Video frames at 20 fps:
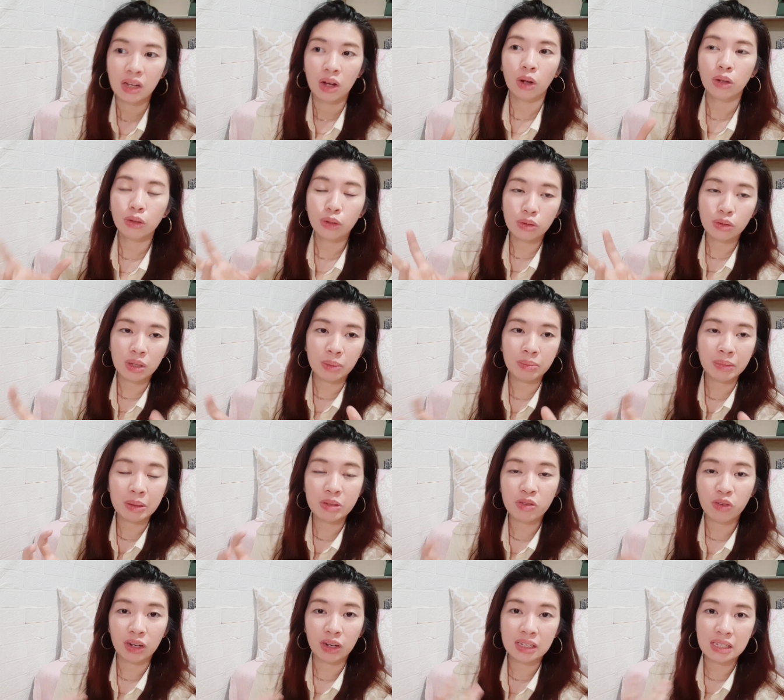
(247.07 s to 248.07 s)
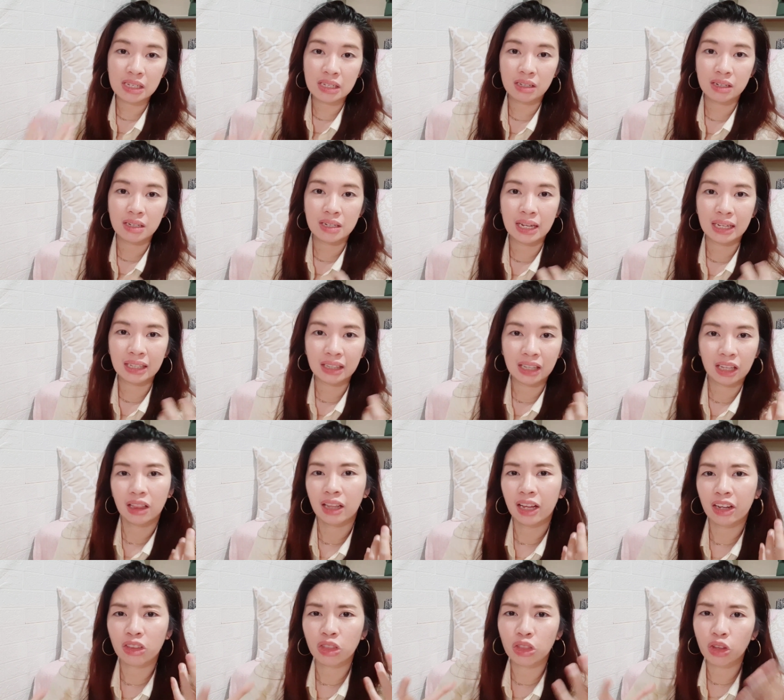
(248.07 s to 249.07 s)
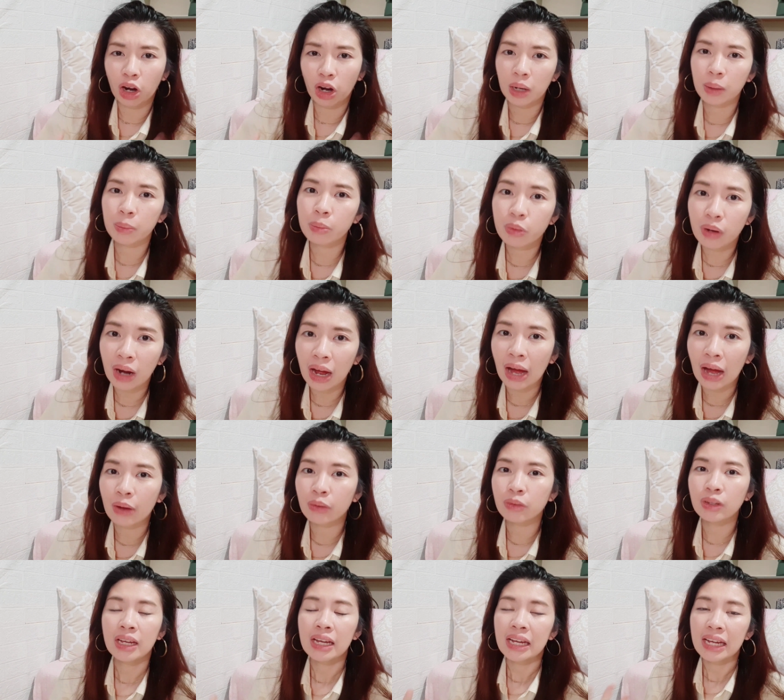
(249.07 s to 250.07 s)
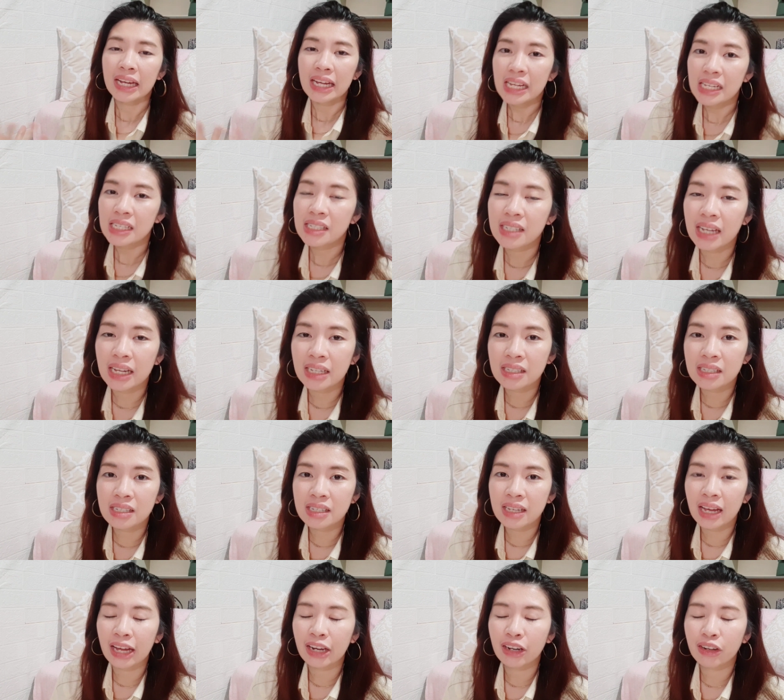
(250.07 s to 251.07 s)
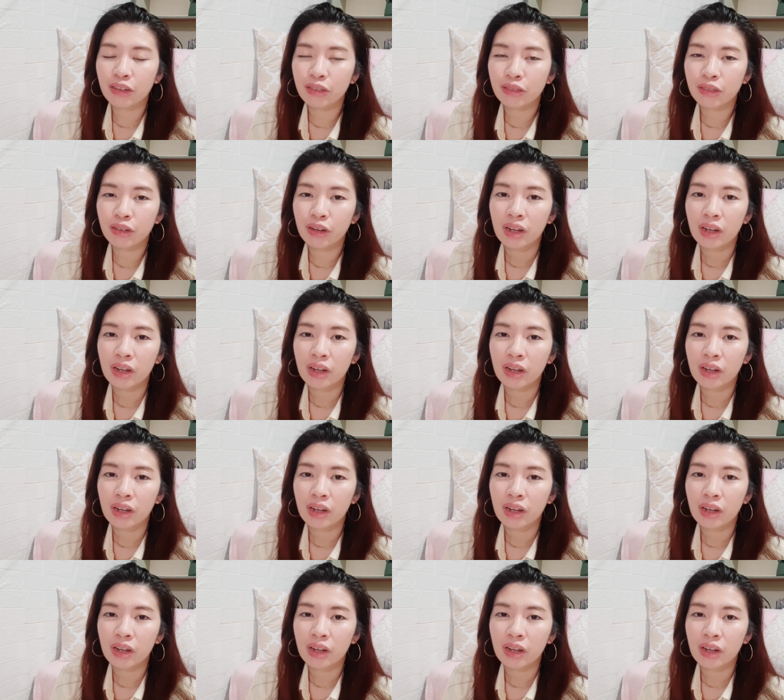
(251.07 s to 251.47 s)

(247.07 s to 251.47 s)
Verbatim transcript: Although sometimes fall season is like that like dark brown, intense kind of